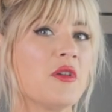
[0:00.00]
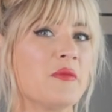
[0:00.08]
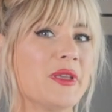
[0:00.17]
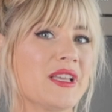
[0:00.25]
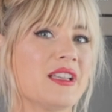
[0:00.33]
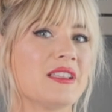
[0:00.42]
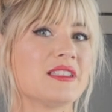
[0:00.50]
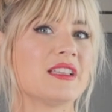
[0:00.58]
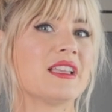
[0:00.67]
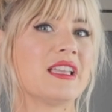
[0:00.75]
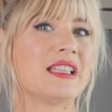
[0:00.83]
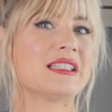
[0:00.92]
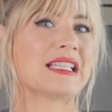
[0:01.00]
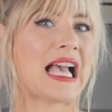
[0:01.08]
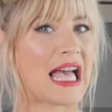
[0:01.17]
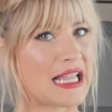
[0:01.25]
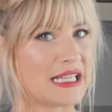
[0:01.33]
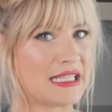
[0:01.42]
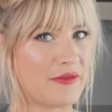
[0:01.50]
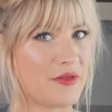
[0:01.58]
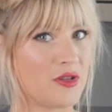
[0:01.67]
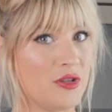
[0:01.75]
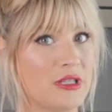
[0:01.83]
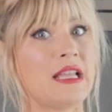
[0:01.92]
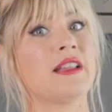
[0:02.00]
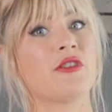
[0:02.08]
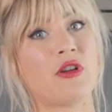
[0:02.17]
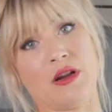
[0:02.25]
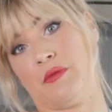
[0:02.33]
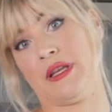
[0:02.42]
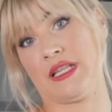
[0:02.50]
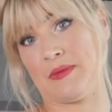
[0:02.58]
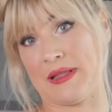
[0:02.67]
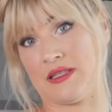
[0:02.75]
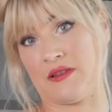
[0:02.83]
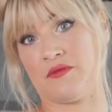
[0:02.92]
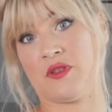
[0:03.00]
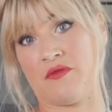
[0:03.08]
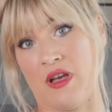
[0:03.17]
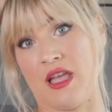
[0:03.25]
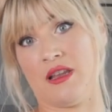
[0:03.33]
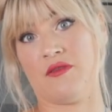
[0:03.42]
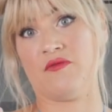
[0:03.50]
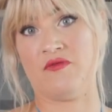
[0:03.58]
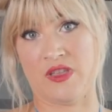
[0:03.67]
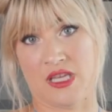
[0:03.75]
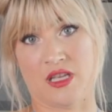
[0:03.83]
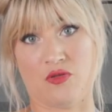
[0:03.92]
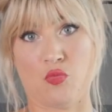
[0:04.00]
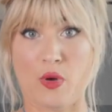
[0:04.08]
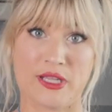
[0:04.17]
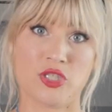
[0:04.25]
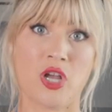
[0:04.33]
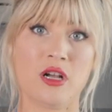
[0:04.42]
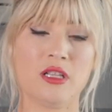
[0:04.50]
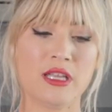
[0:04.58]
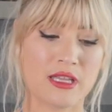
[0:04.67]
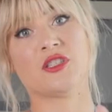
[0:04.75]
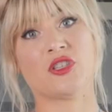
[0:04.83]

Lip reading: because it's kind of difficult and incredibly expensive to find vegan white chocolate.